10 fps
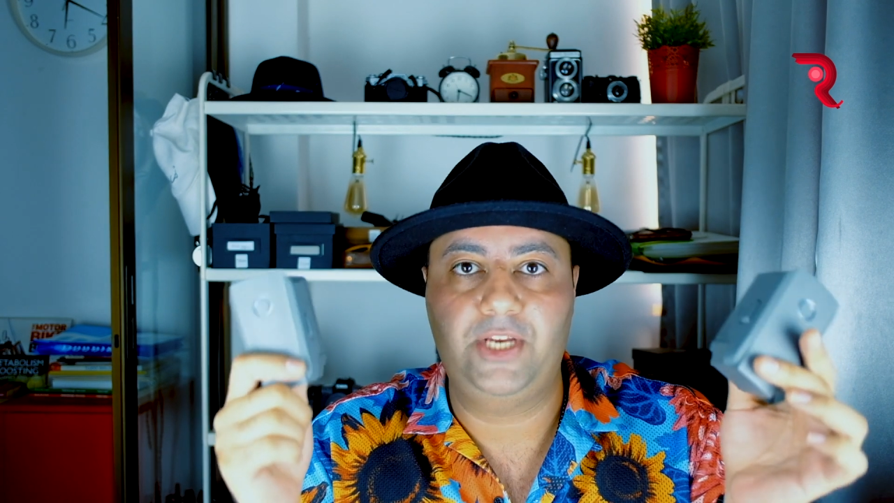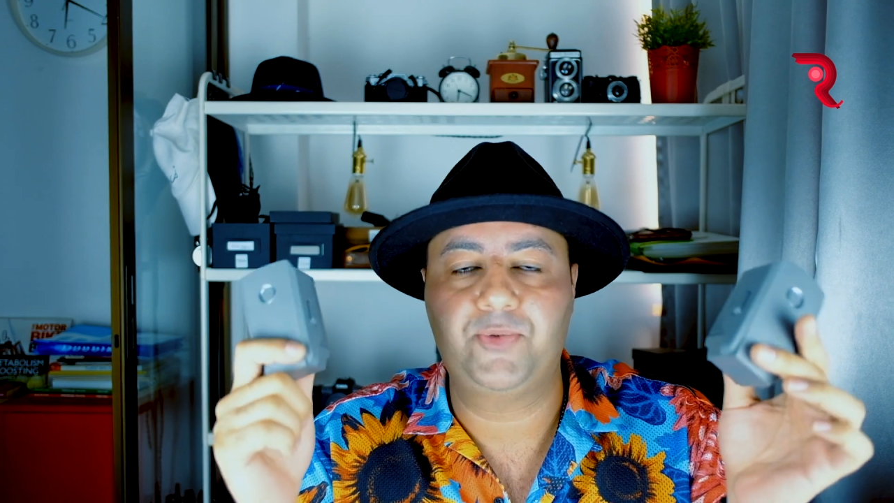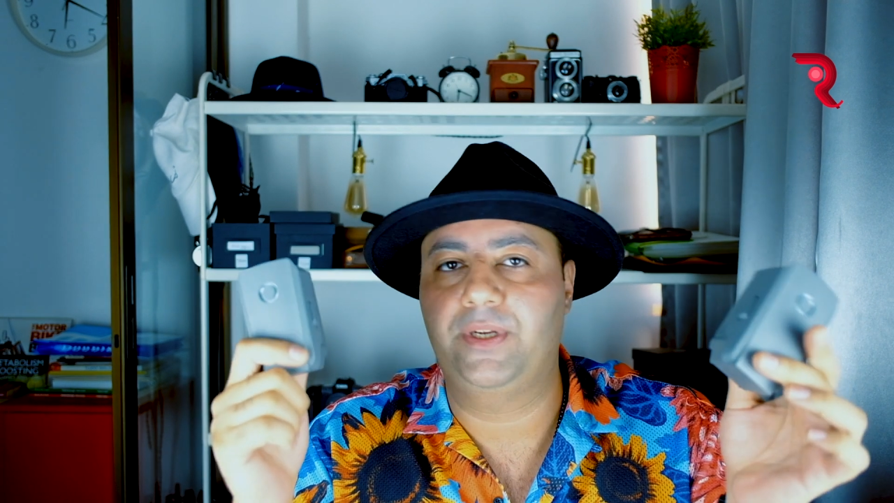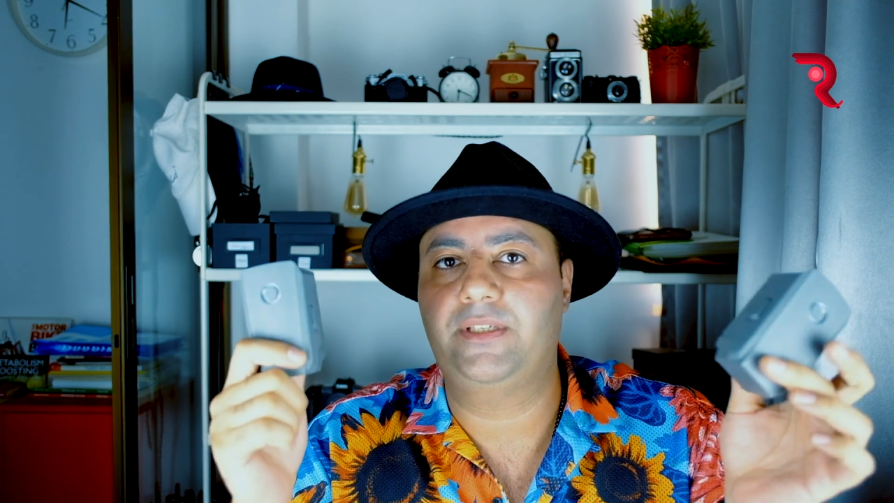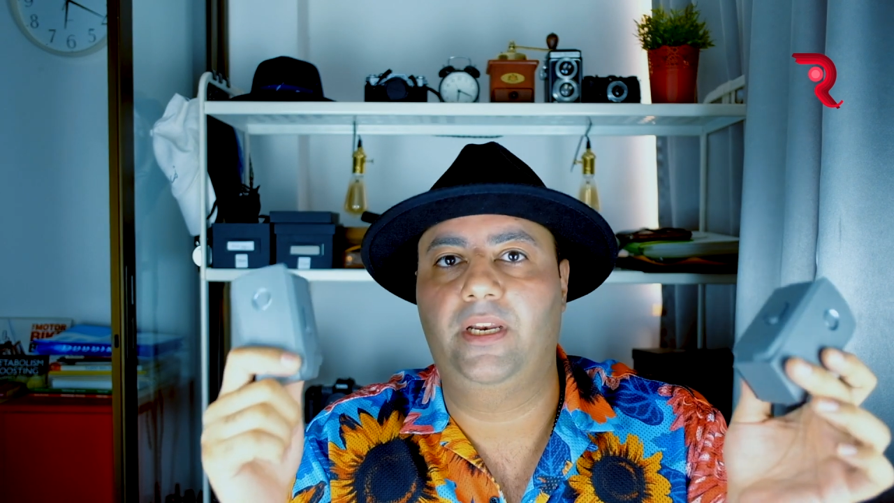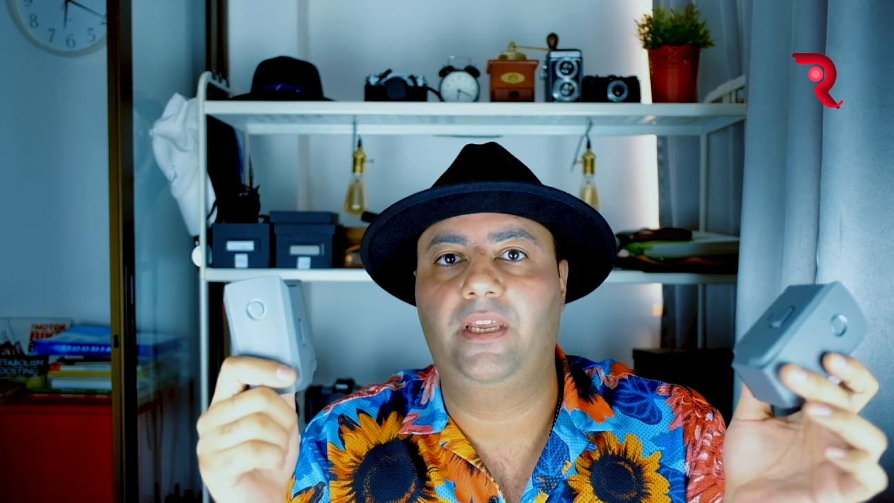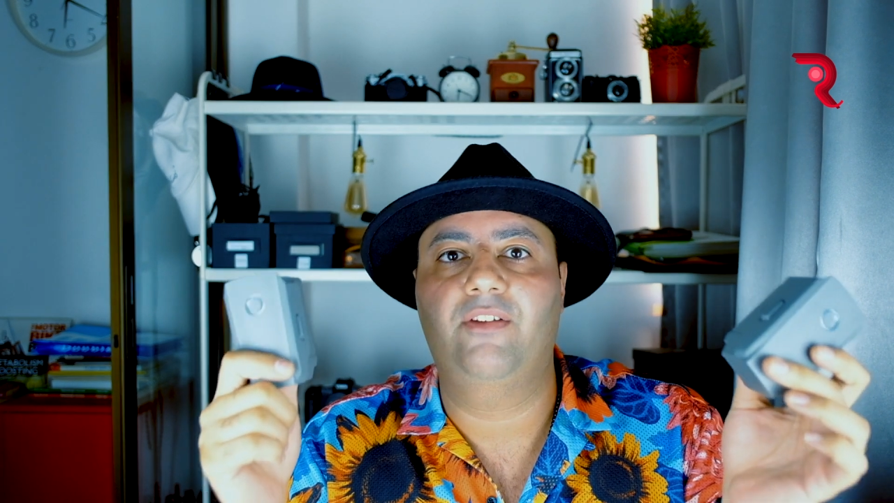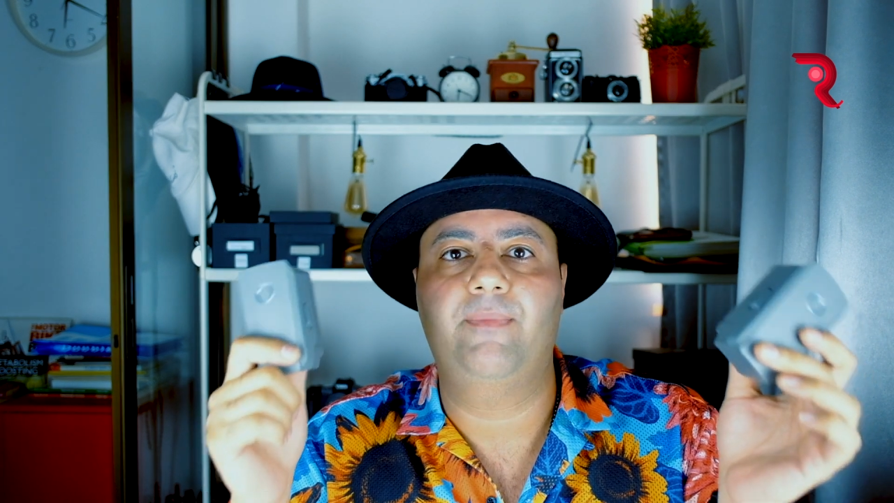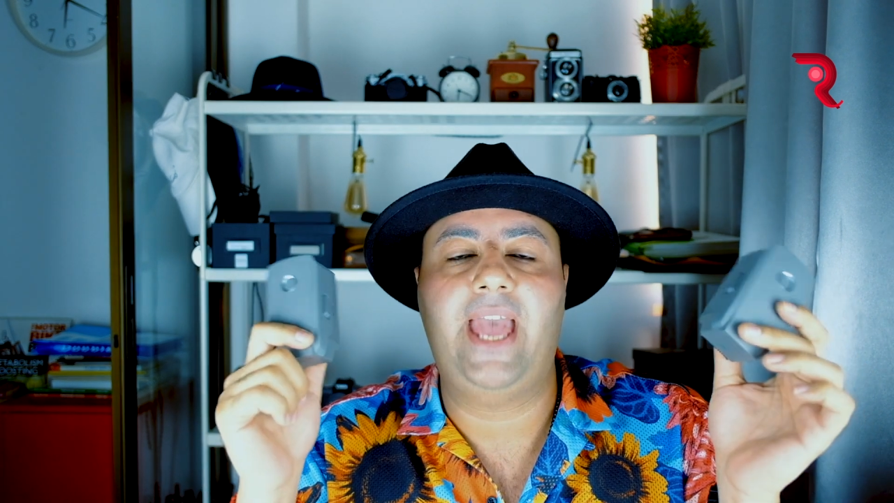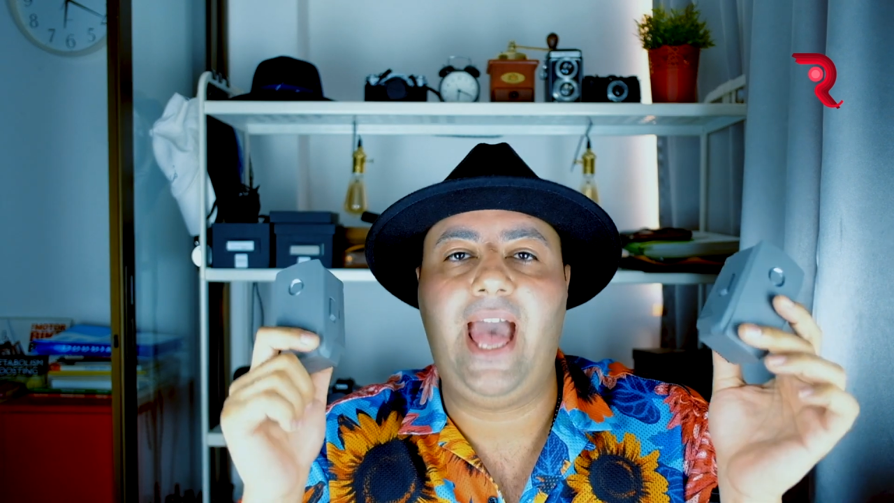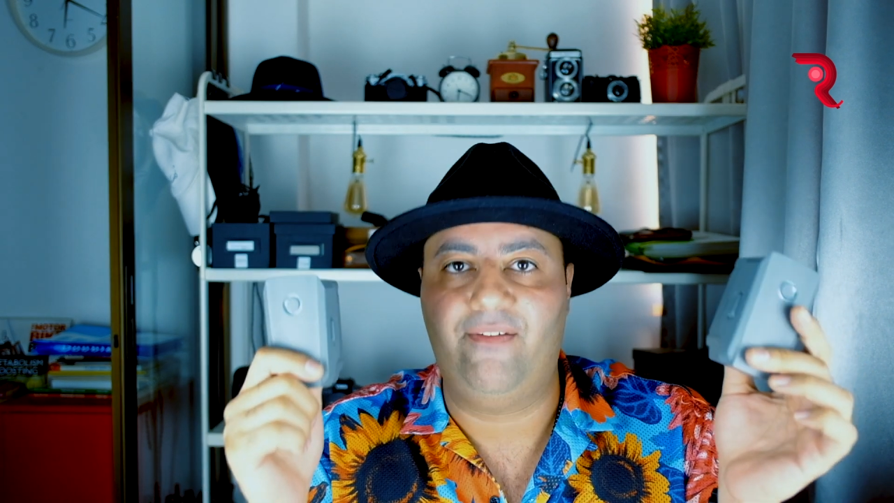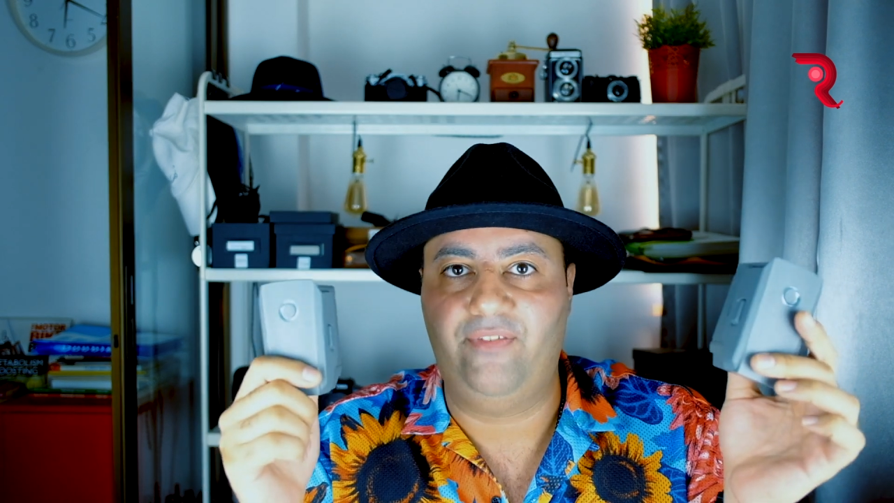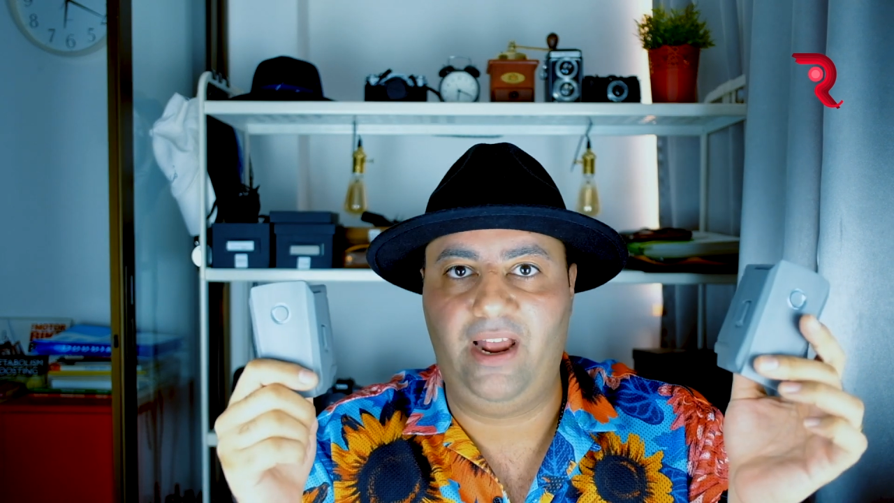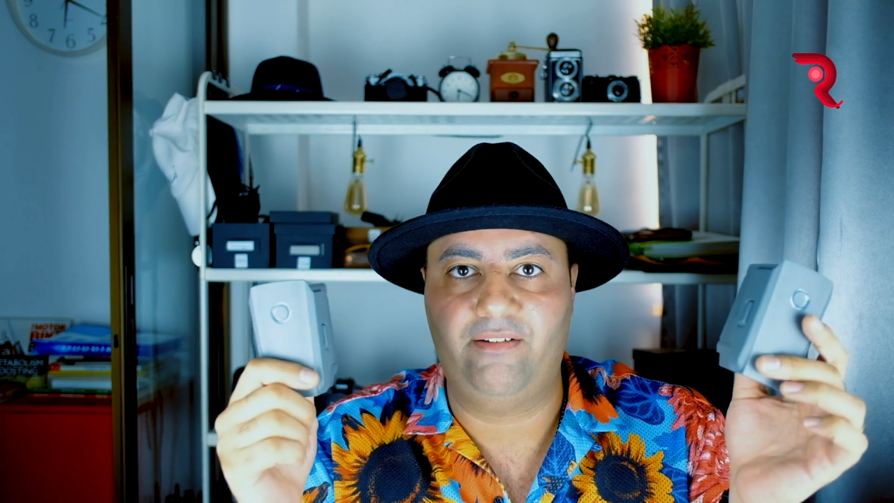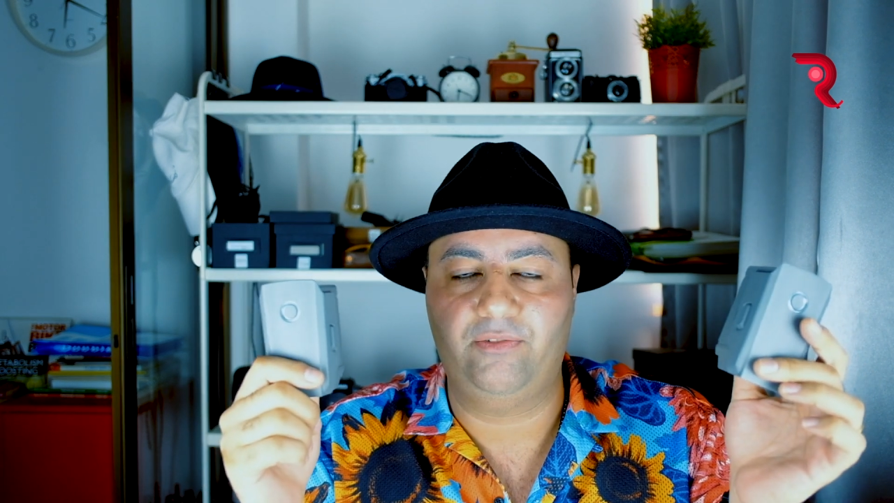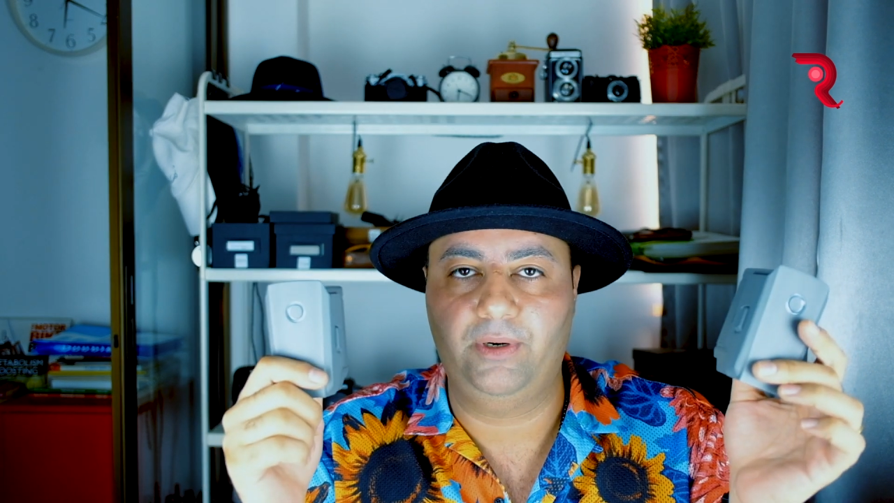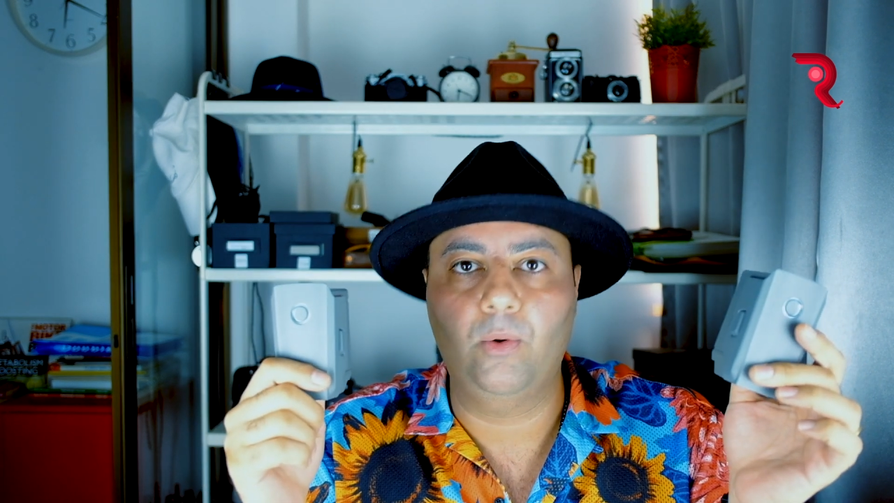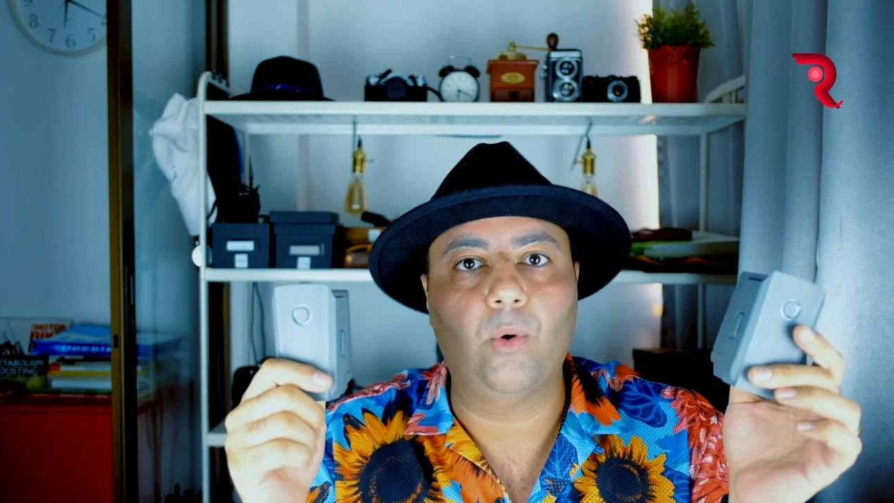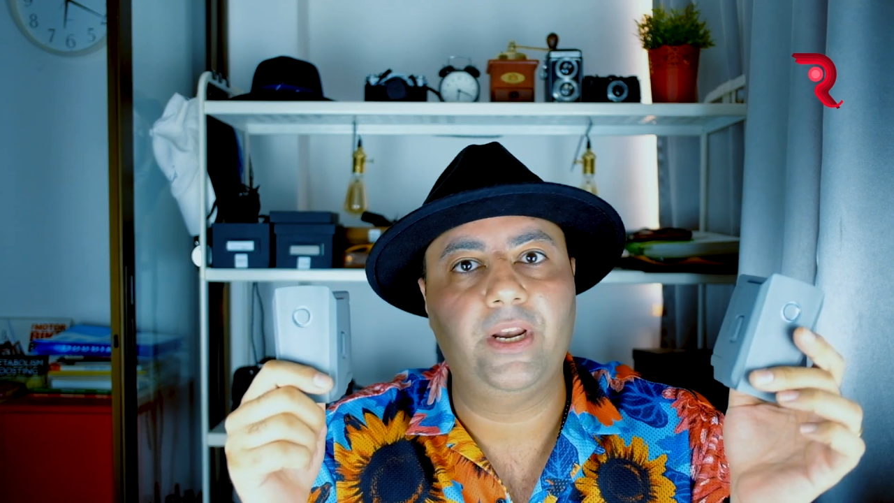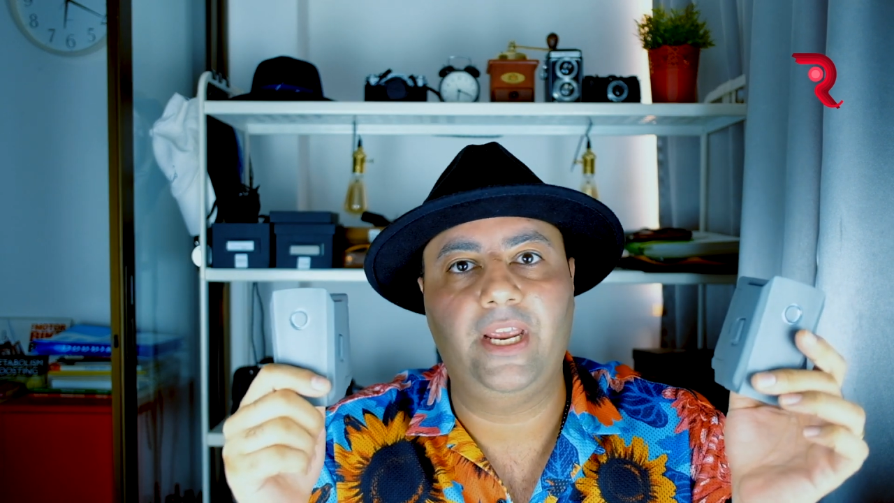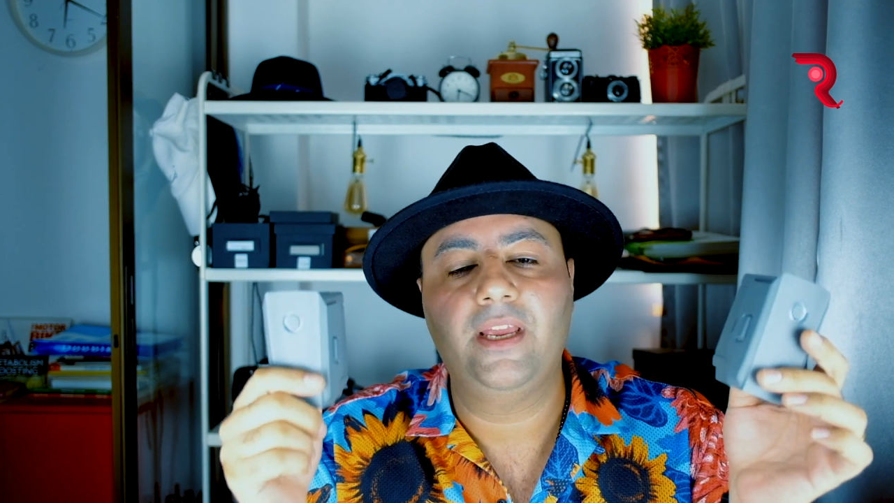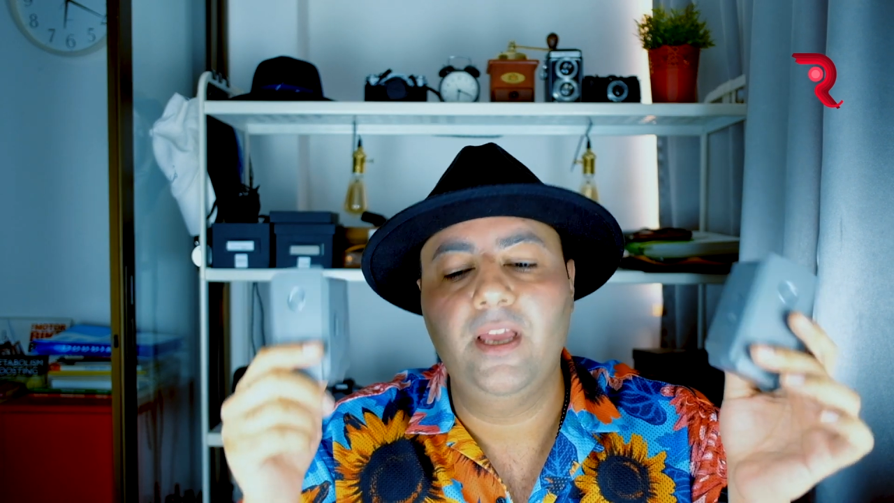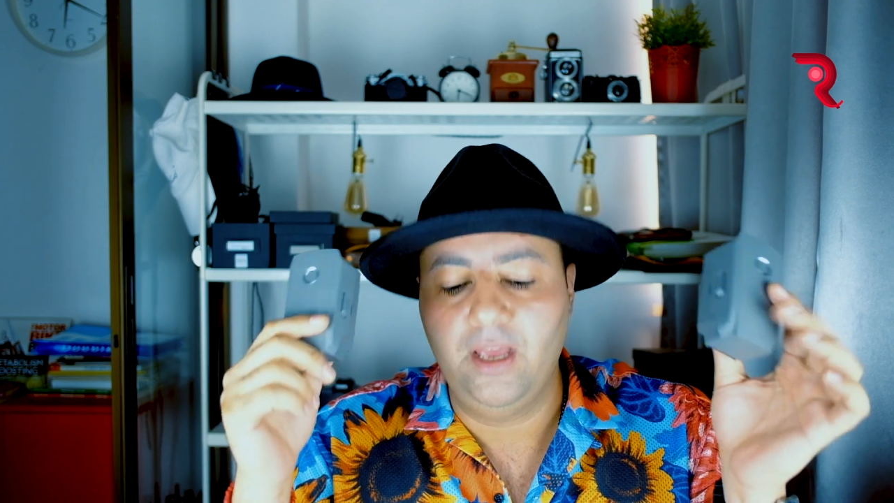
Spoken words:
Each one is gonna give me half an hour of recording